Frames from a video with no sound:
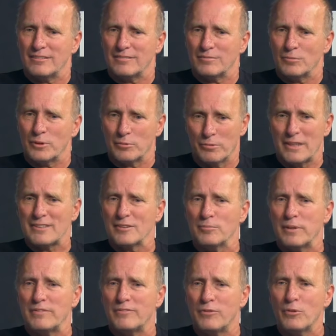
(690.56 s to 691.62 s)
we wrestled
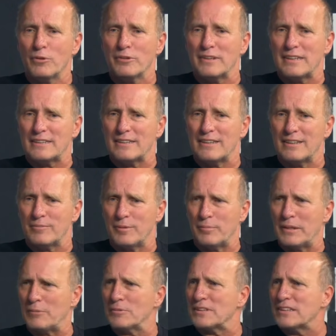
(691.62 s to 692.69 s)
before he's hit me,
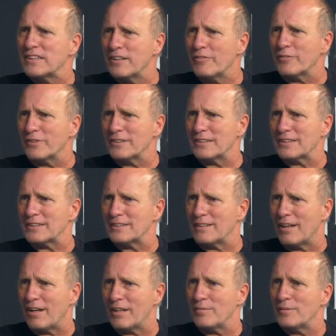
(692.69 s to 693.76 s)
but it was different this
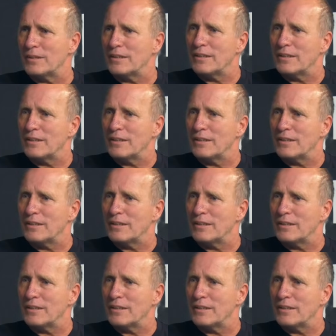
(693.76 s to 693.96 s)
time.